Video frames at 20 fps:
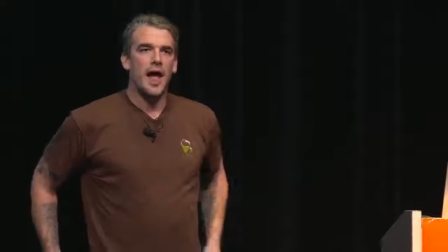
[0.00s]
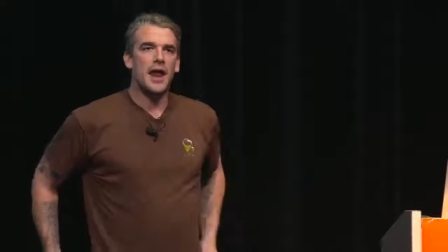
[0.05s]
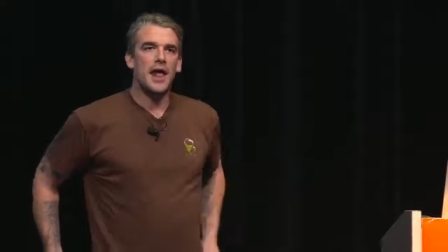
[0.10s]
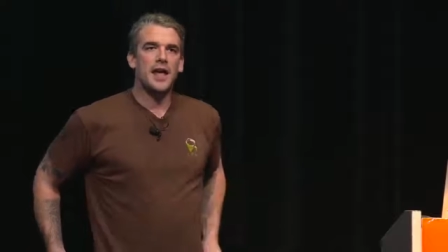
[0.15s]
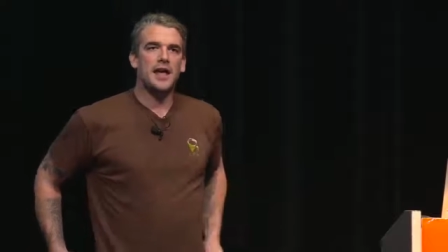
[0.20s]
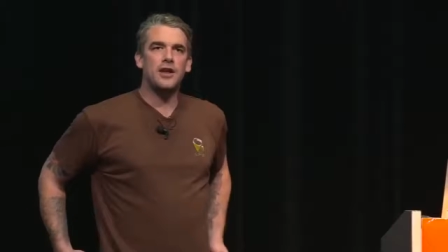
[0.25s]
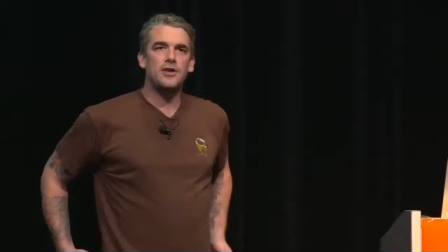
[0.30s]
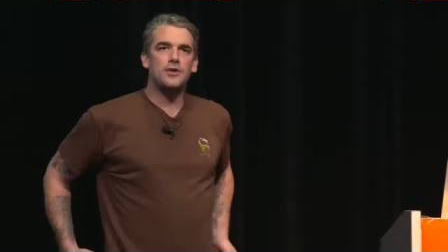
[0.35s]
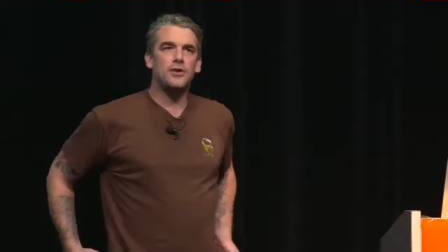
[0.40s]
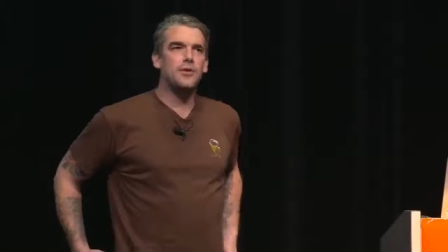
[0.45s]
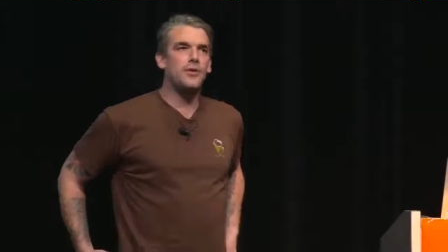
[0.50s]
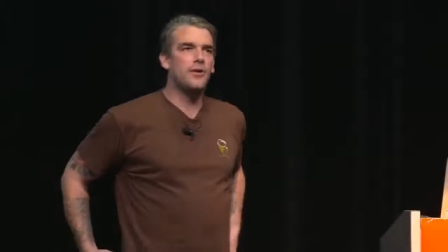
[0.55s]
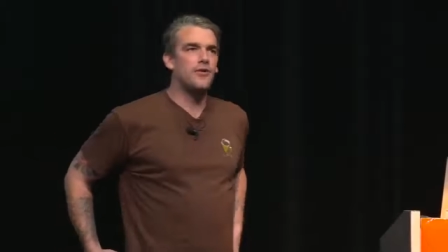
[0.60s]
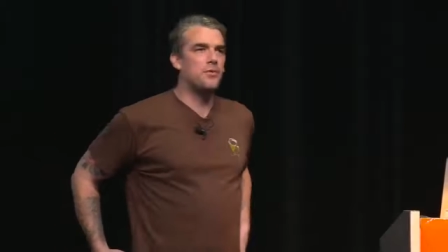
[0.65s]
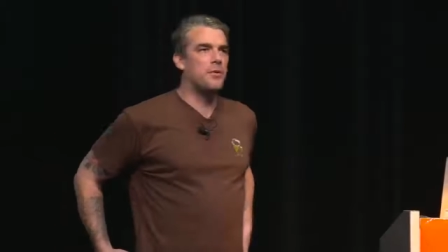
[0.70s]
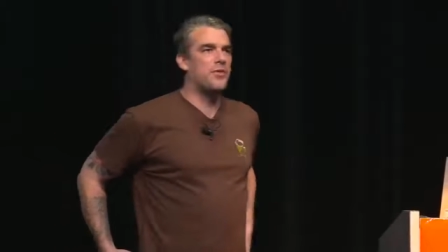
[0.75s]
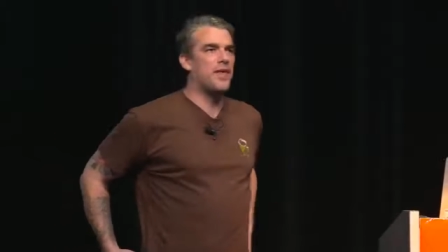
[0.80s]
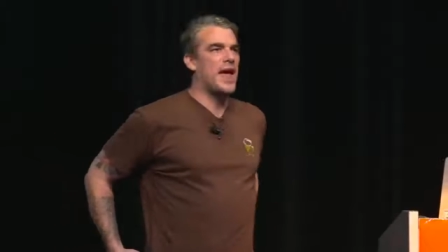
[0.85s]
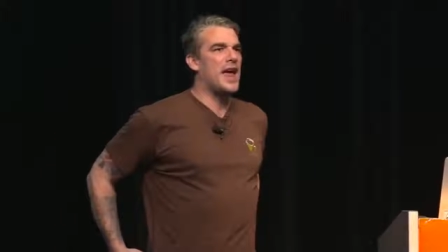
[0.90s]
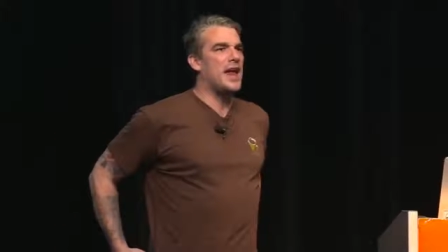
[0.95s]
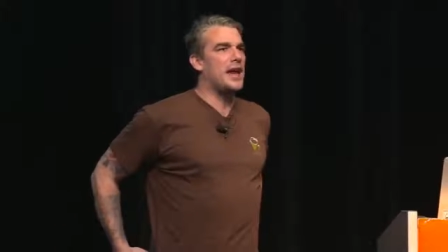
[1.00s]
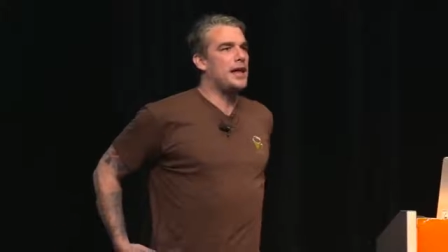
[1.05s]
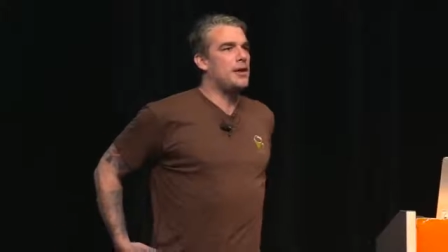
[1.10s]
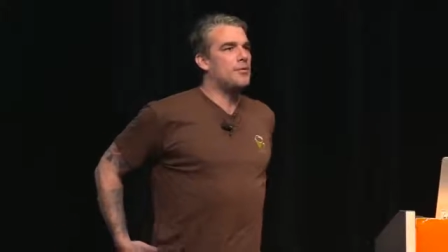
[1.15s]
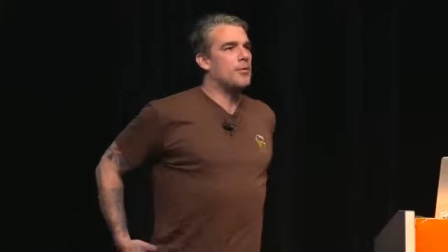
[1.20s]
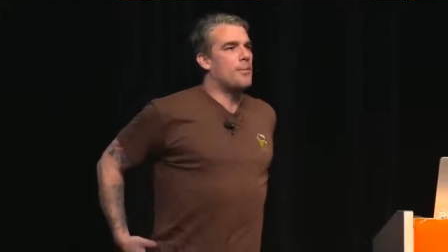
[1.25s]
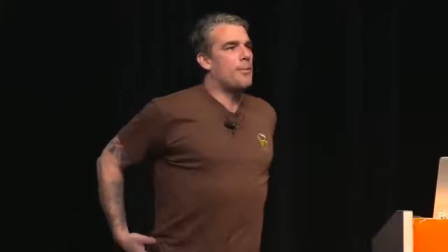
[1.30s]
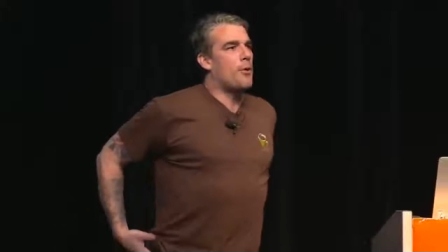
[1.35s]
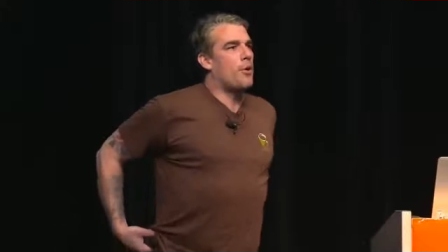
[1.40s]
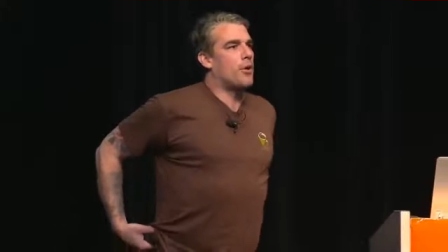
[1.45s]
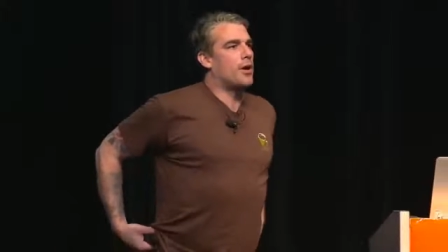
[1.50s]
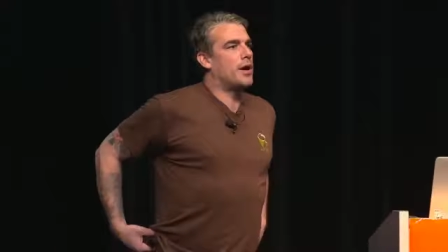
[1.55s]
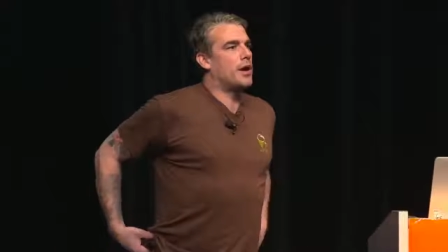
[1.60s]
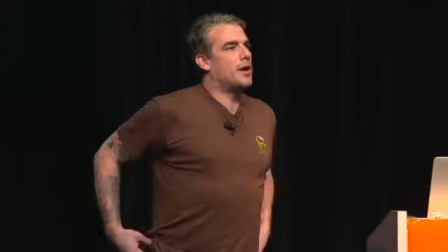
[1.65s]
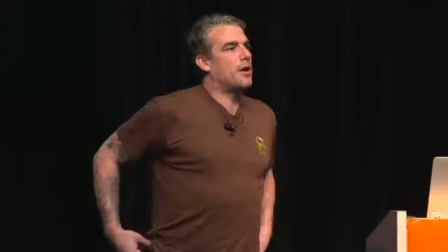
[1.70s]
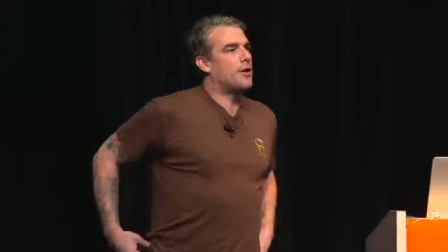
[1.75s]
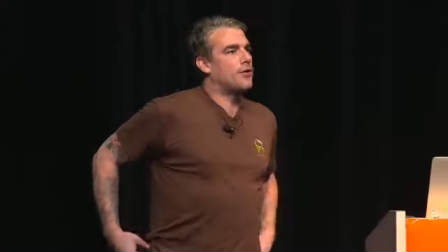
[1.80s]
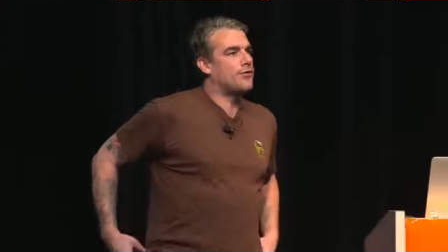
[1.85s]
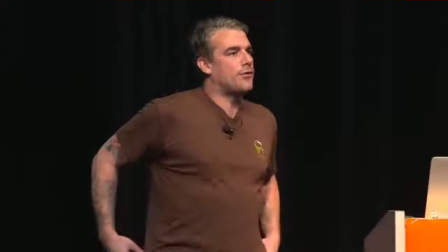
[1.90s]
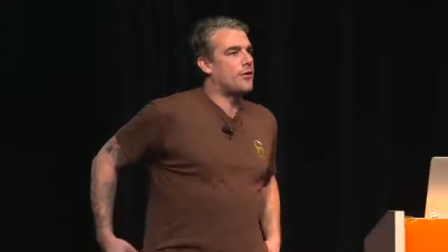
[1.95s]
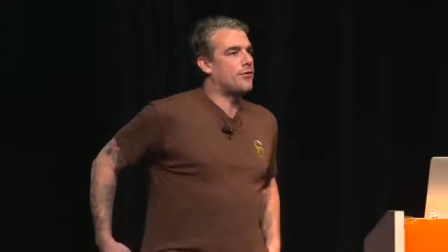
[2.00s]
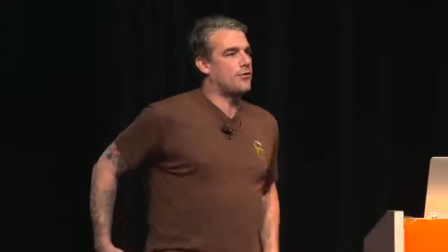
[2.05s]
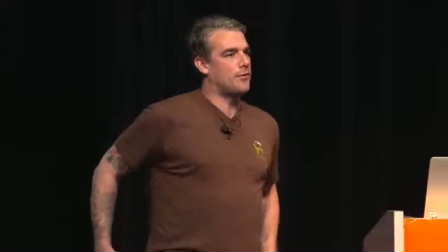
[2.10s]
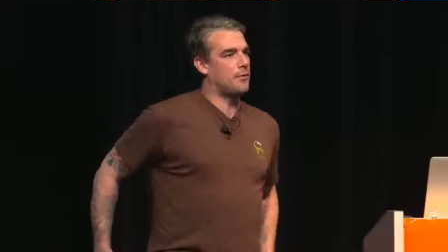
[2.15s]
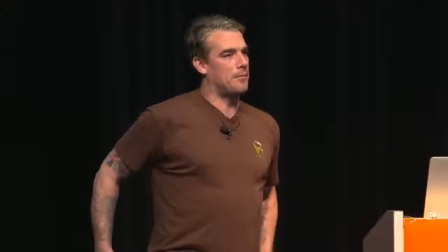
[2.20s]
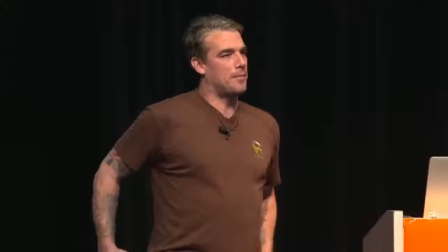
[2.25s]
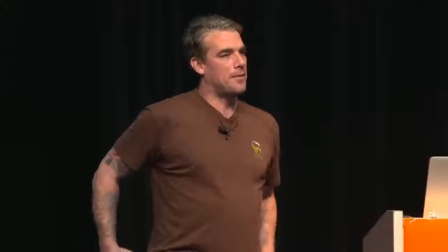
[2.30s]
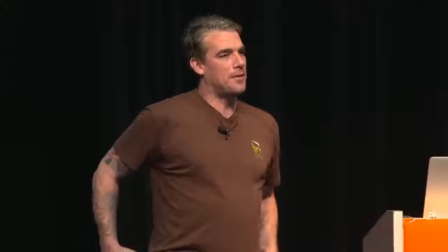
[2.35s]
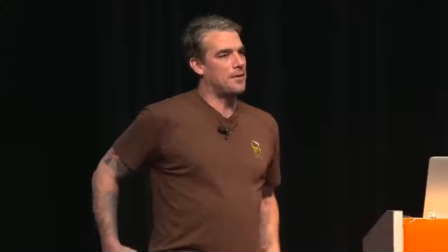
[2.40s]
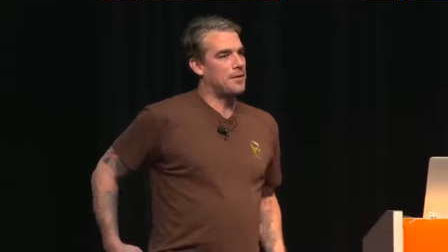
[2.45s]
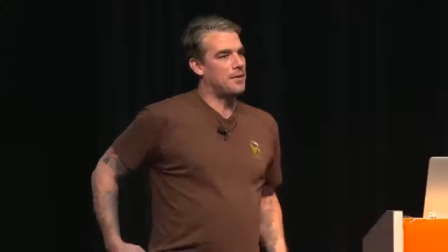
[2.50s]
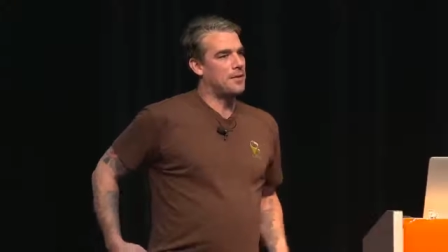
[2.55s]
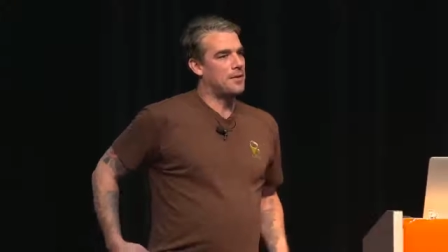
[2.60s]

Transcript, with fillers: And I can do this with any report in our system.